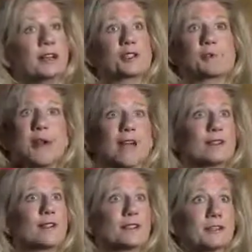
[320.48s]
Japan
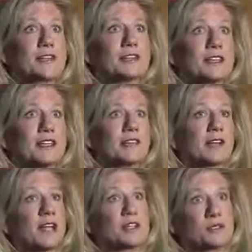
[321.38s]
clearly is in need of
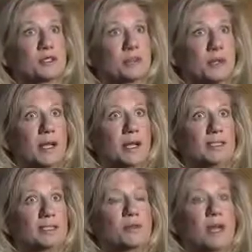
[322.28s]
gas. You supply it
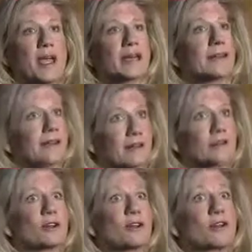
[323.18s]
to Japan. They're
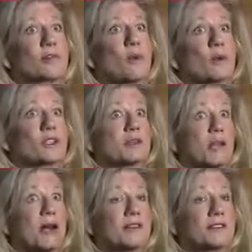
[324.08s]
looking for more
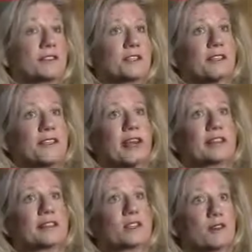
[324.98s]
suppliers
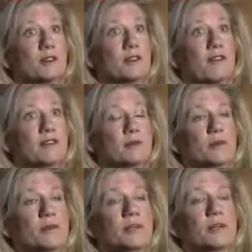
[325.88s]
as they turn away from
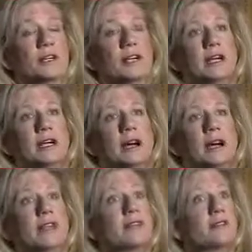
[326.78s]
nuclear.
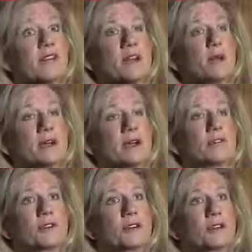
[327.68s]
And the developing
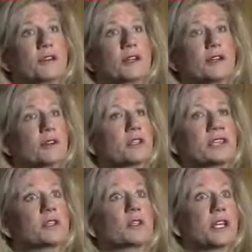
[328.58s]
countries are
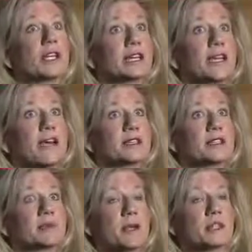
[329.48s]
increasingly looking at gas
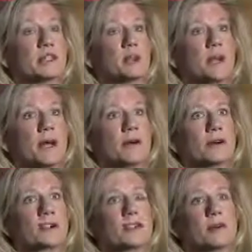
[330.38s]
as baseload
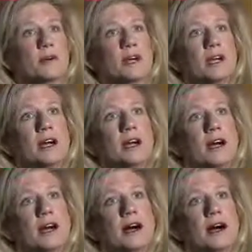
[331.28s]
power. So,
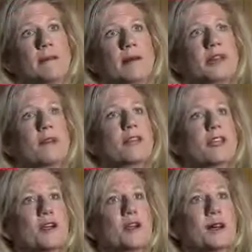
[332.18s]
but I don't
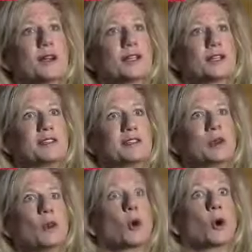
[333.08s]
think we all need to
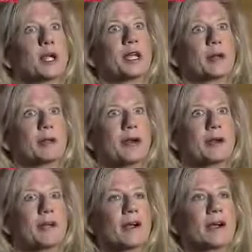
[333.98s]
be worried about
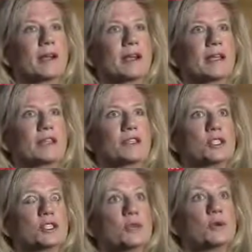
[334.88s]
America being this
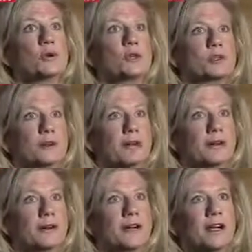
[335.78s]
huge
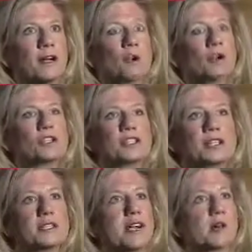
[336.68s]
player. We're
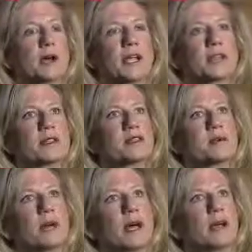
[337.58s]
just now bringing the
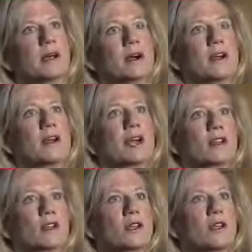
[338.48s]
supply on and
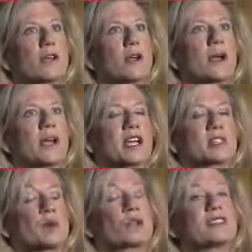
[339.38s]
are looking for a way to
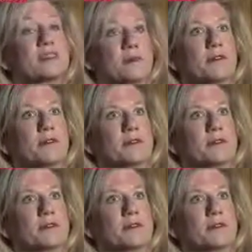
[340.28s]
export some of it.